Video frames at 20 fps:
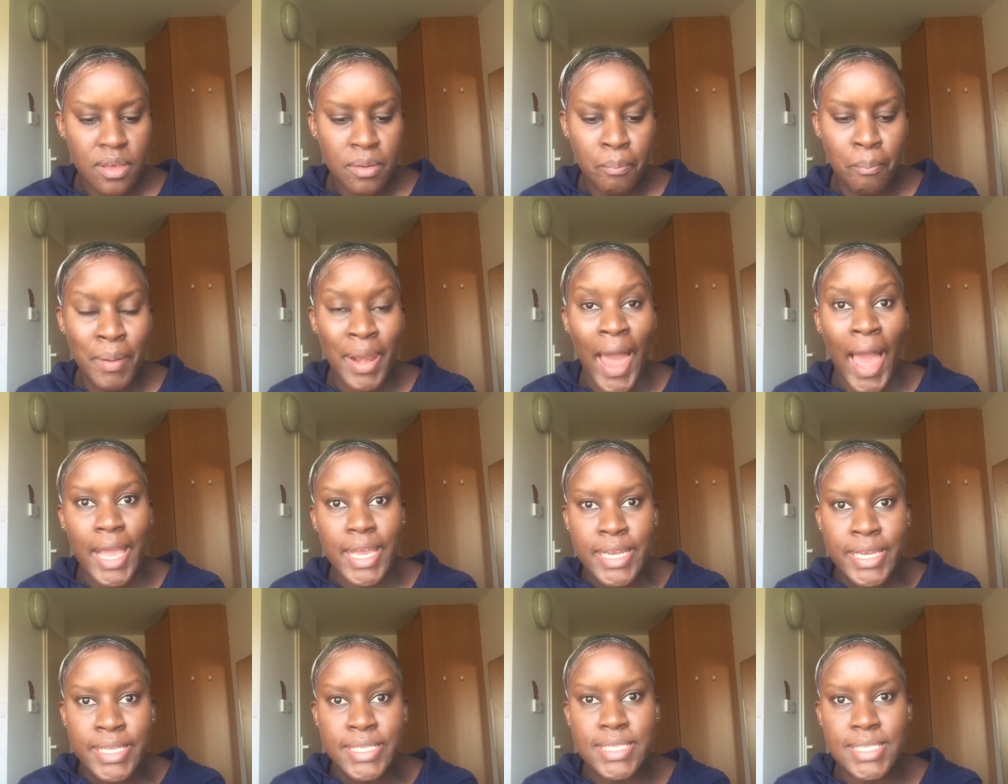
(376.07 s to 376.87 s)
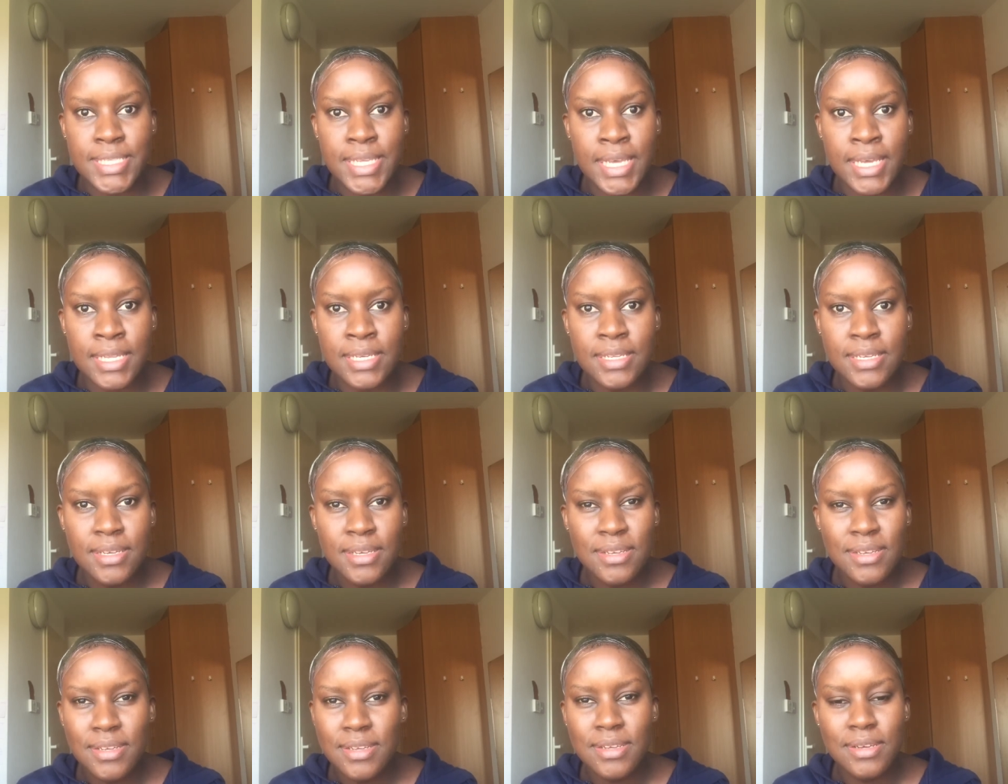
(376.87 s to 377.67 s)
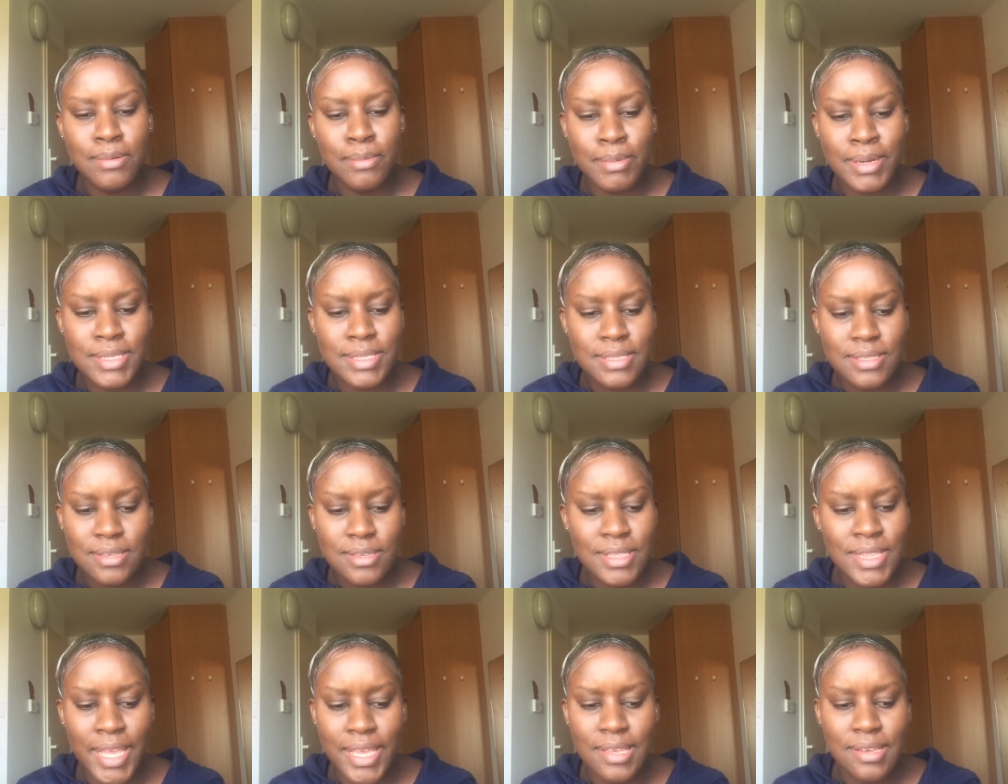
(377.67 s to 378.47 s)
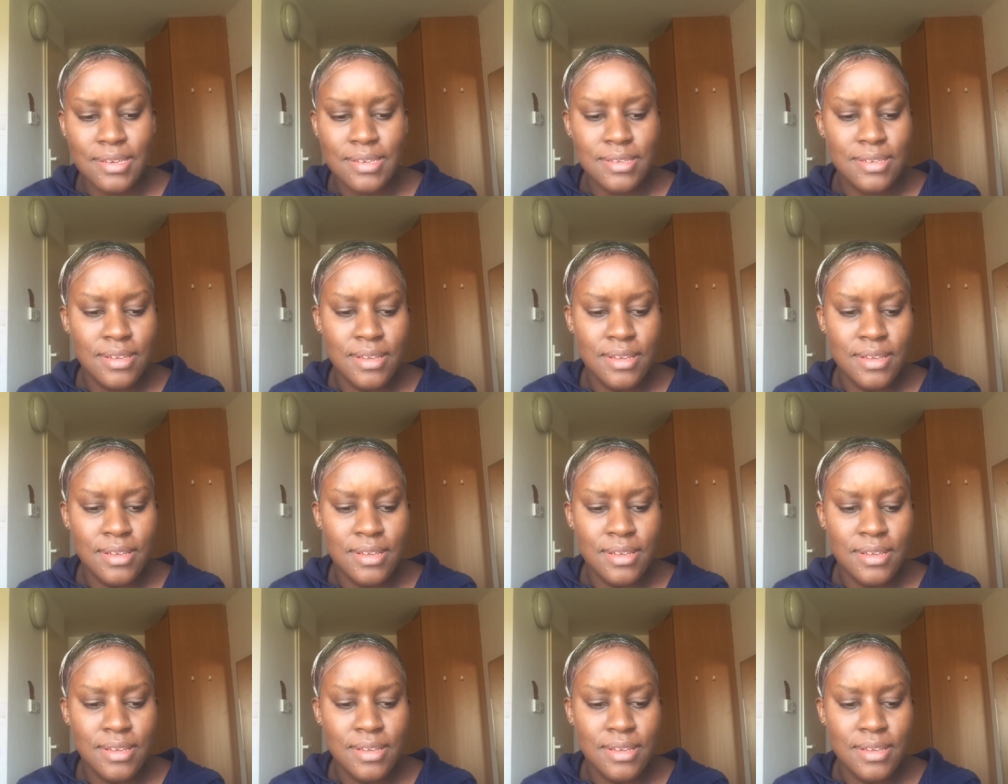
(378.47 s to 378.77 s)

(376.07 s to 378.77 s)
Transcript: blacklisted, what, like